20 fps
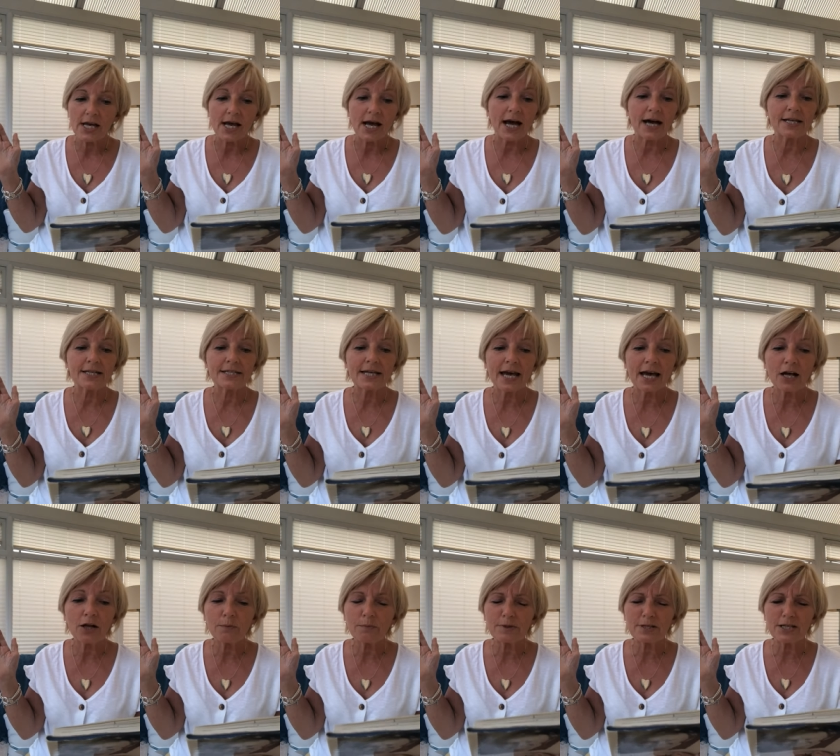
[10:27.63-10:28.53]
and
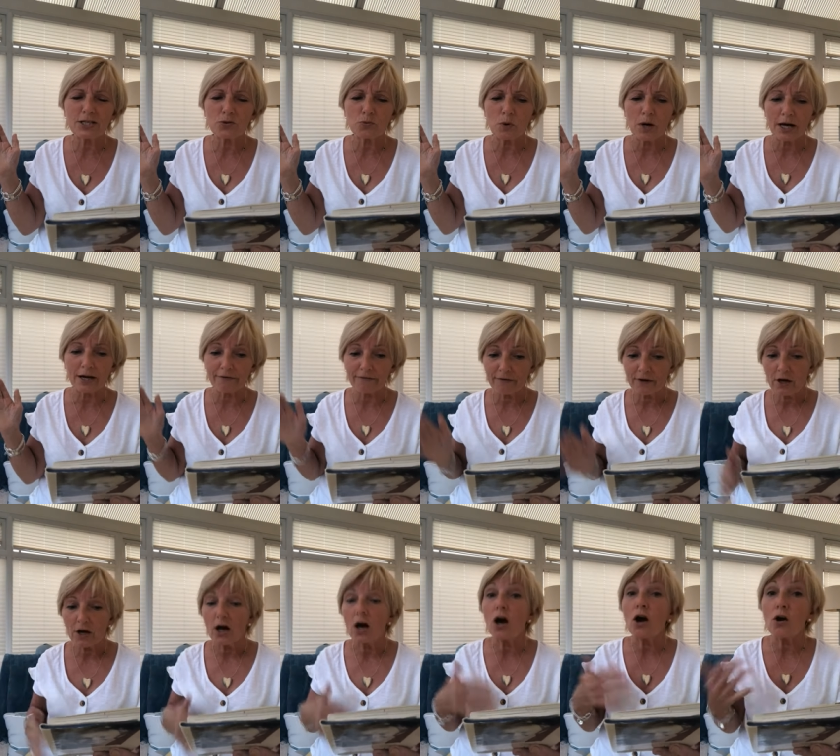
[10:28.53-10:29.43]
helped his wife
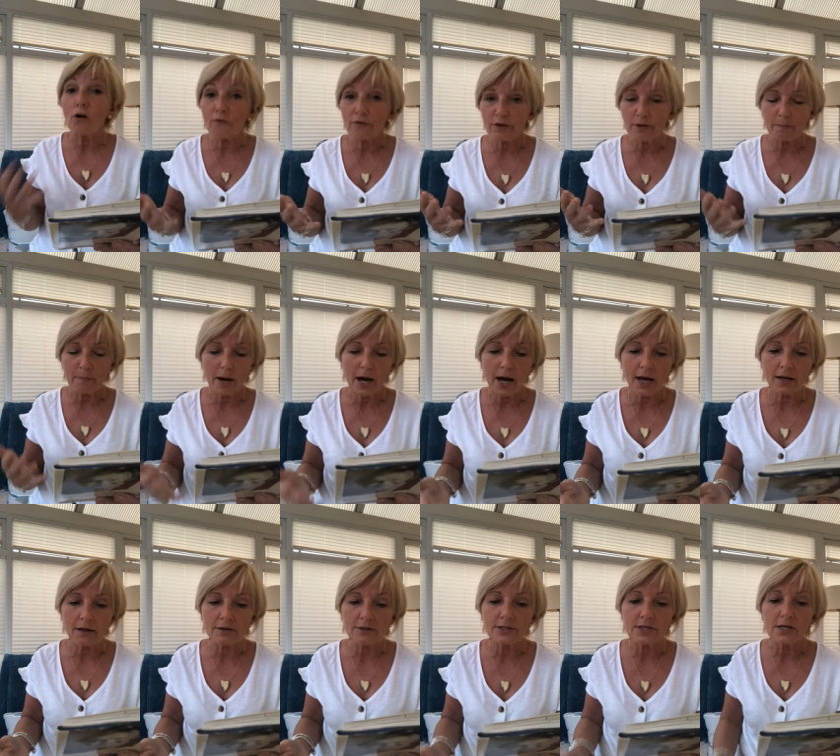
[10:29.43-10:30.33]
over the
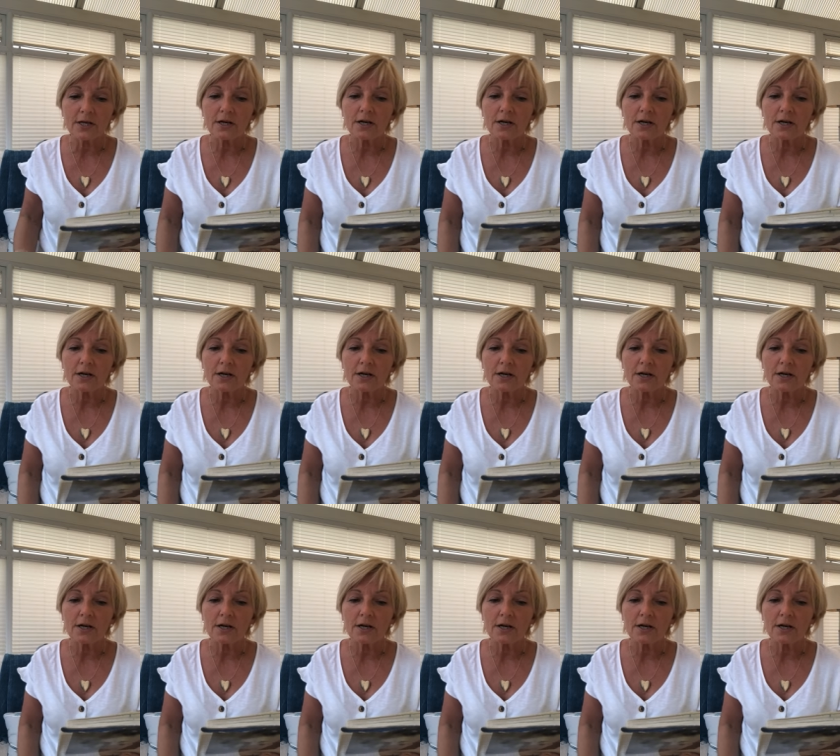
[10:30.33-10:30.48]
piles